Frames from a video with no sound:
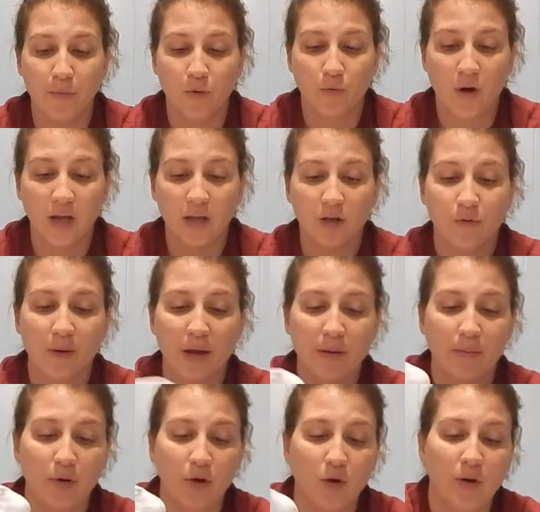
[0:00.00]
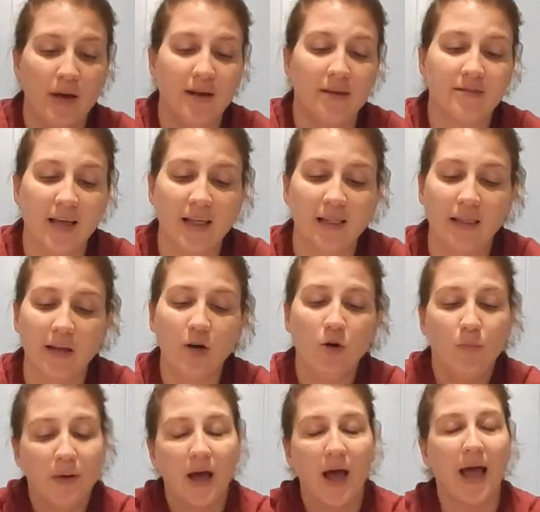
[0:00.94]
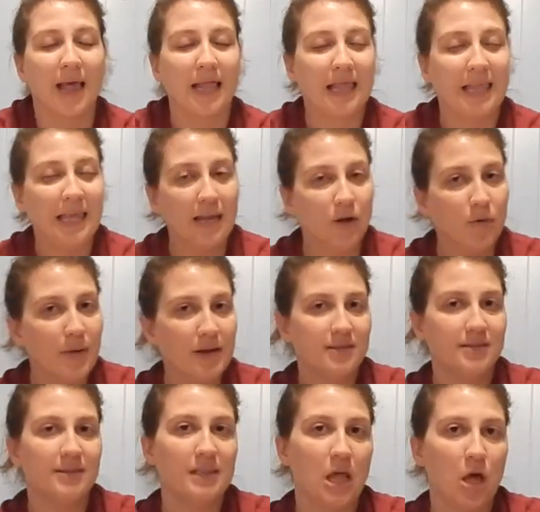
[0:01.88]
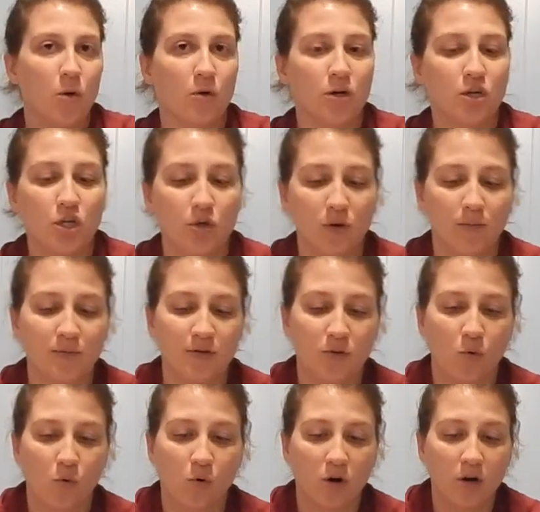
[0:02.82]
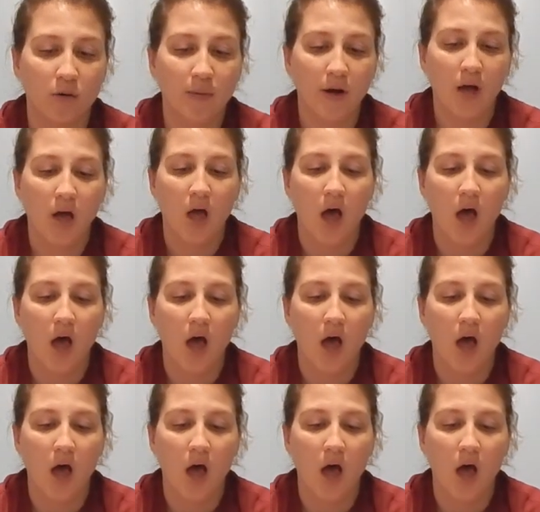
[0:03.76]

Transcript: Regular bamboo is a little bit slower to absorb.